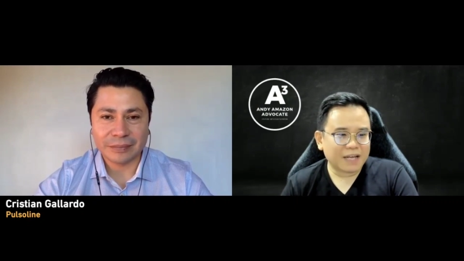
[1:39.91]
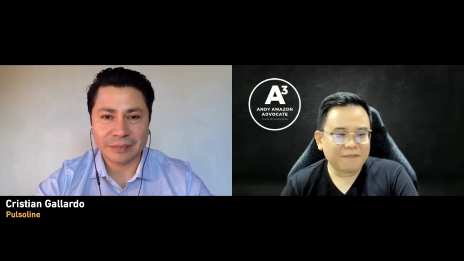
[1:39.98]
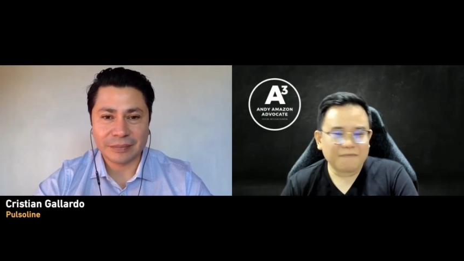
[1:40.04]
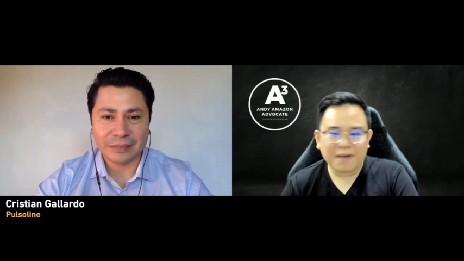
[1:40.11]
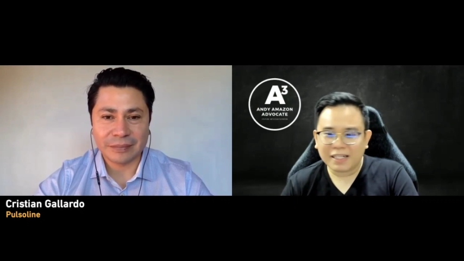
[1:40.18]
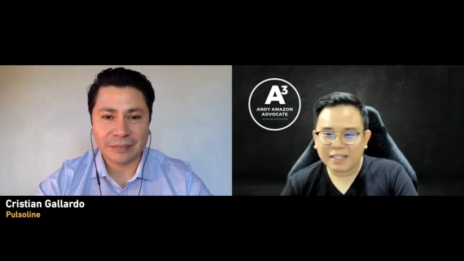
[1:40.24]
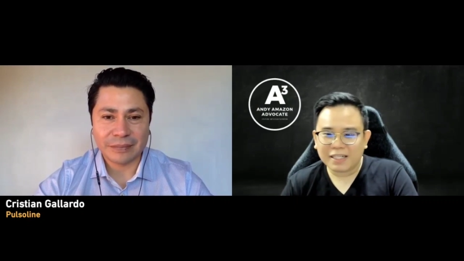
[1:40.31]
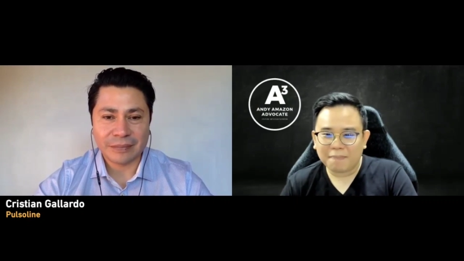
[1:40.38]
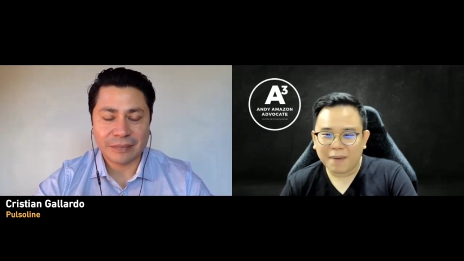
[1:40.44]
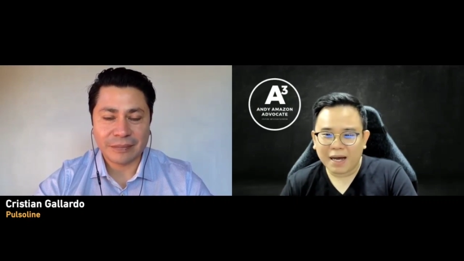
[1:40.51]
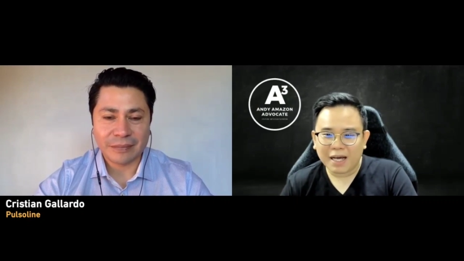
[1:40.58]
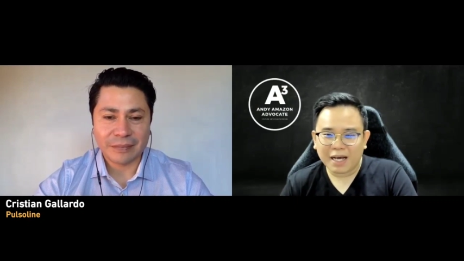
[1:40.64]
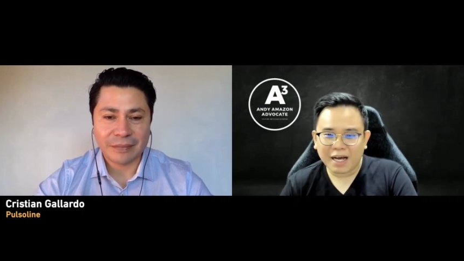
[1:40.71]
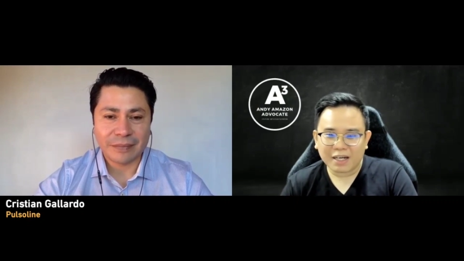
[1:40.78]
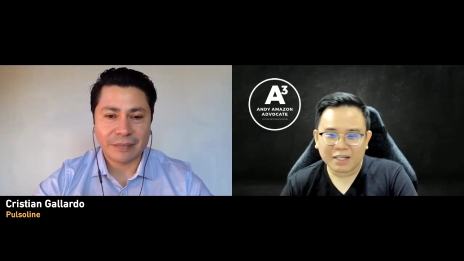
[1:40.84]
Speaker 1: invited
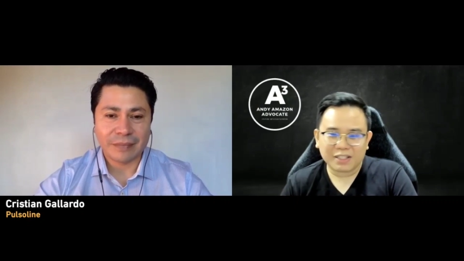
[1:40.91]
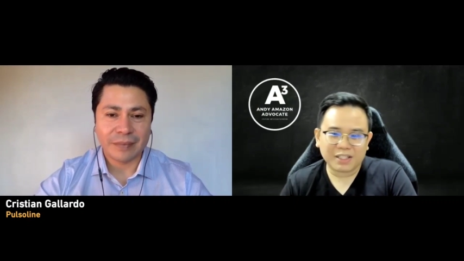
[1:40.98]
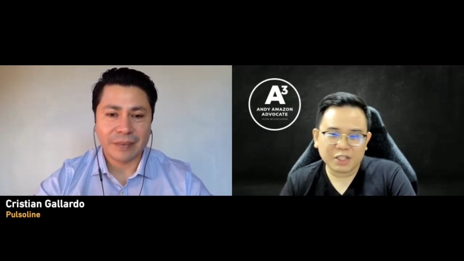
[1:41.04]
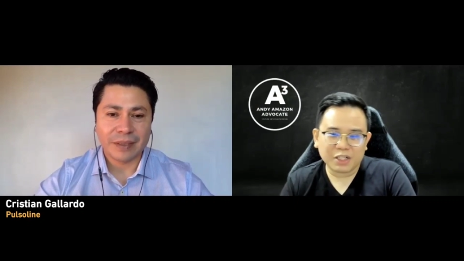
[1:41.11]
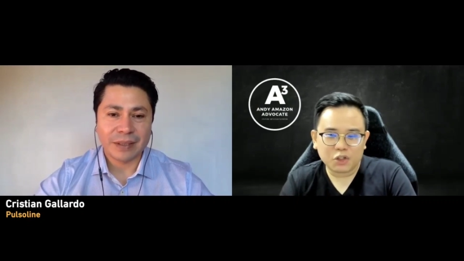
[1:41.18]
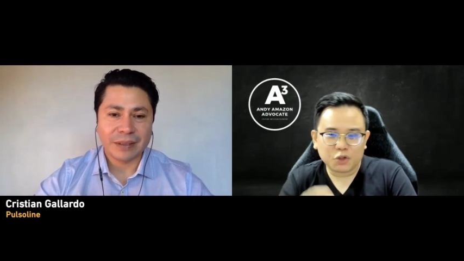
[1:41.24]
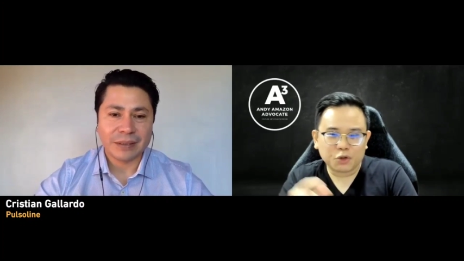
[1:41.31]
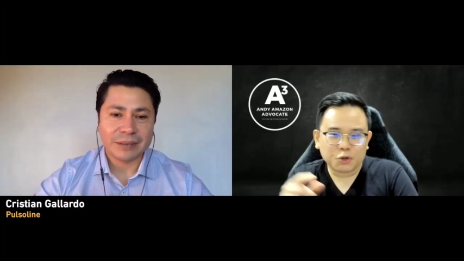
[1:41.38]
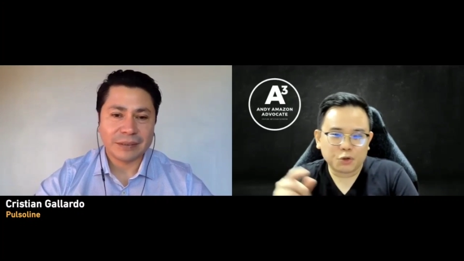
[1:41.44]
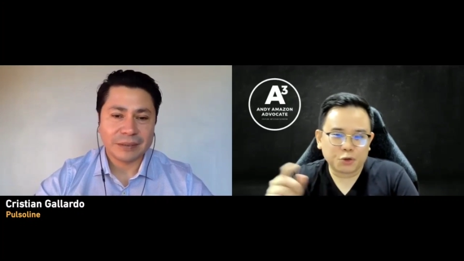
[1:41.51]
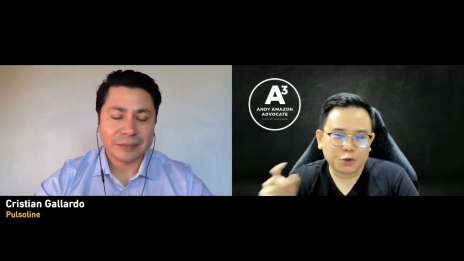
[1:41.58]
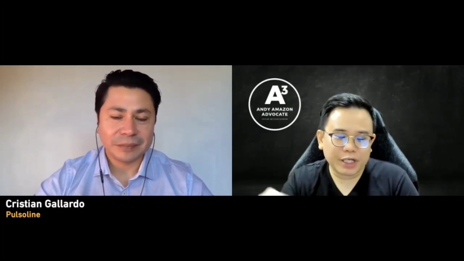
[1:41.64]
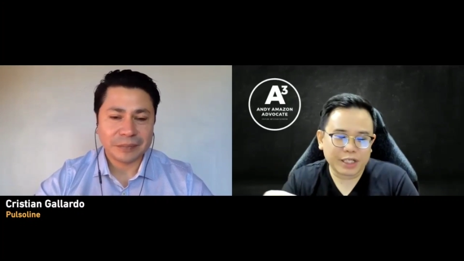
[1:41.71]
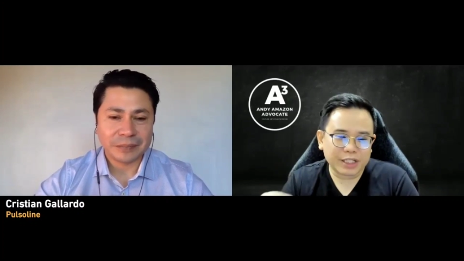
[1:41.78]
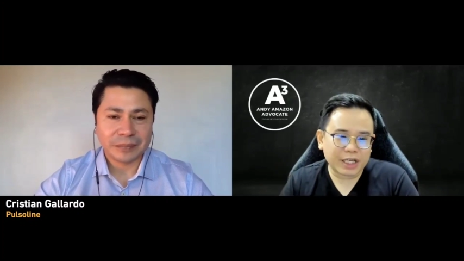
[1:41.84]
by uh, Cristian
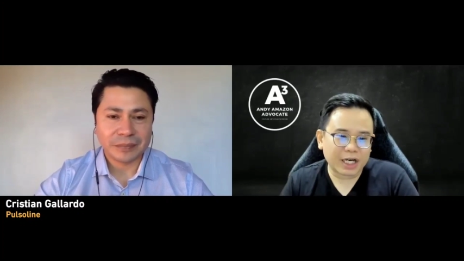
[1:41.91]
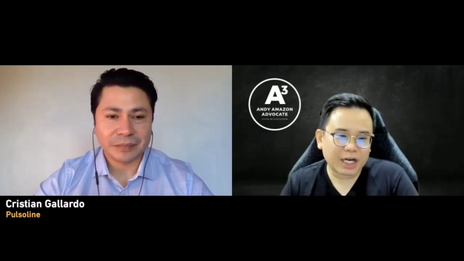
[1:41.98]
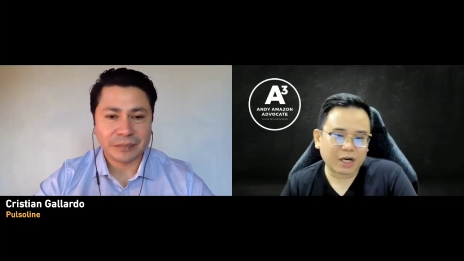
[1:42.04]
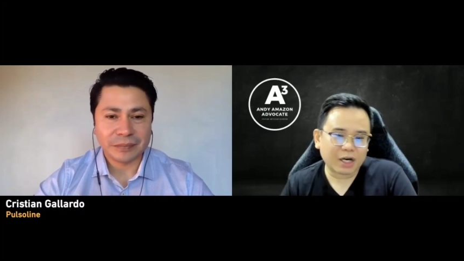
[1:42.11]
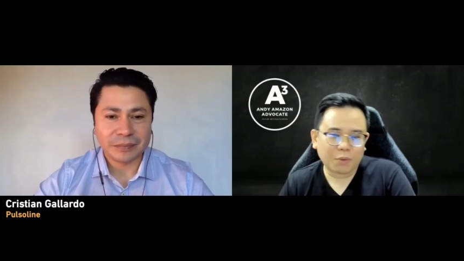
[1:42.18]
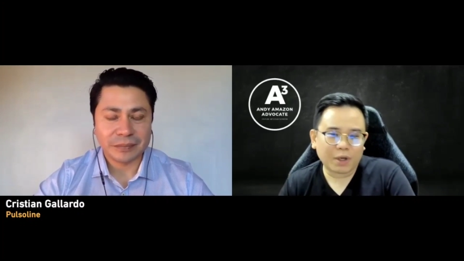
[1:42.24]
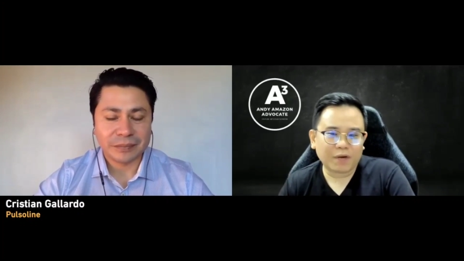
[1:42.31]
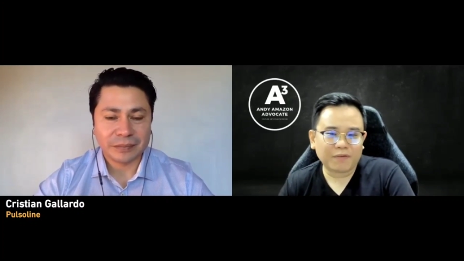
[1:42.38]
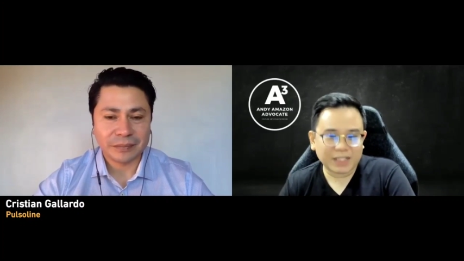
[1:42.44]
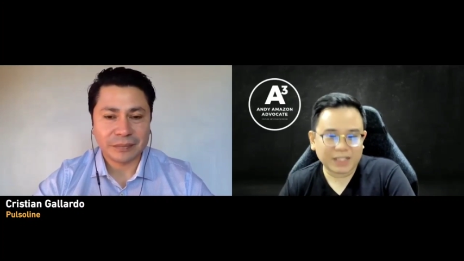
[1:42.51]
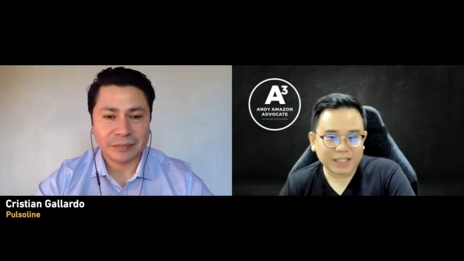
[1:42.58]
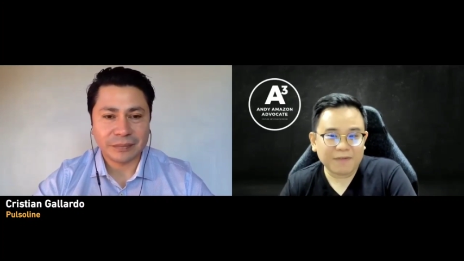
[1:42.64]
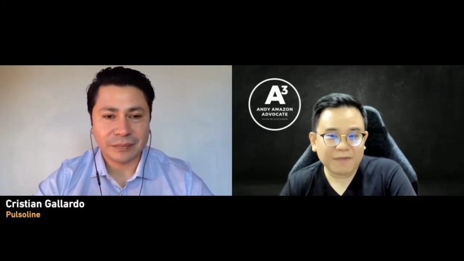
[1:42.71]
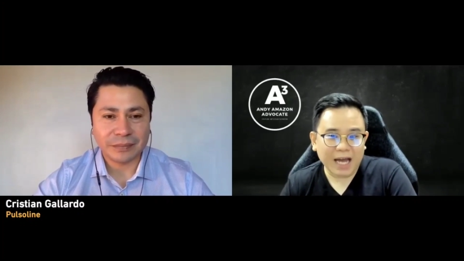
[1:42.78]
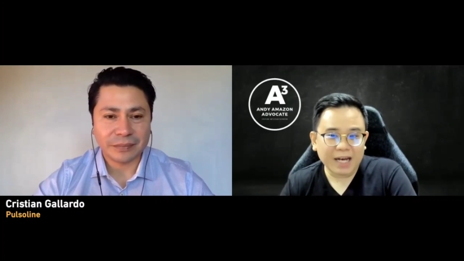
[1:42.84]
to his uh, one of
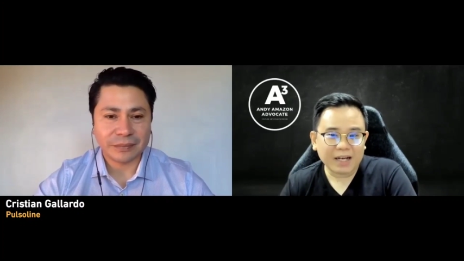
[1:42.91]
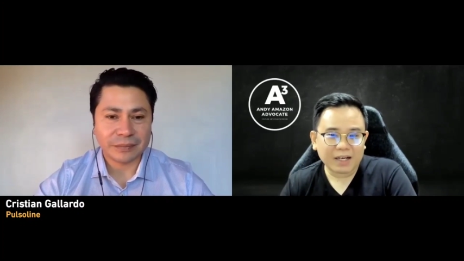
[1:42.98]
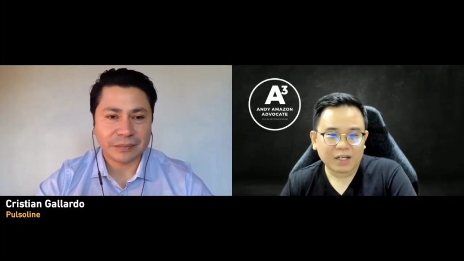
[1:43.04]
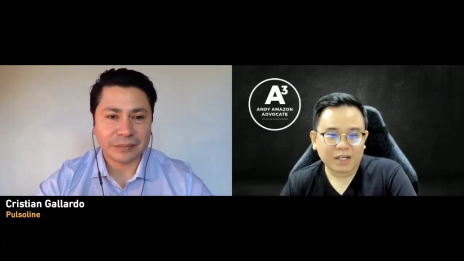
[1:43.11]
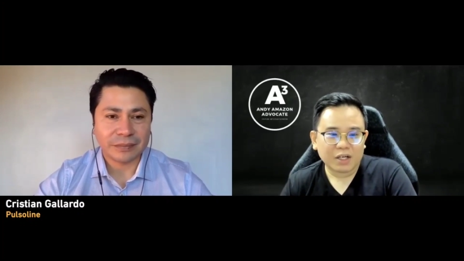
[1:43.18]
his event.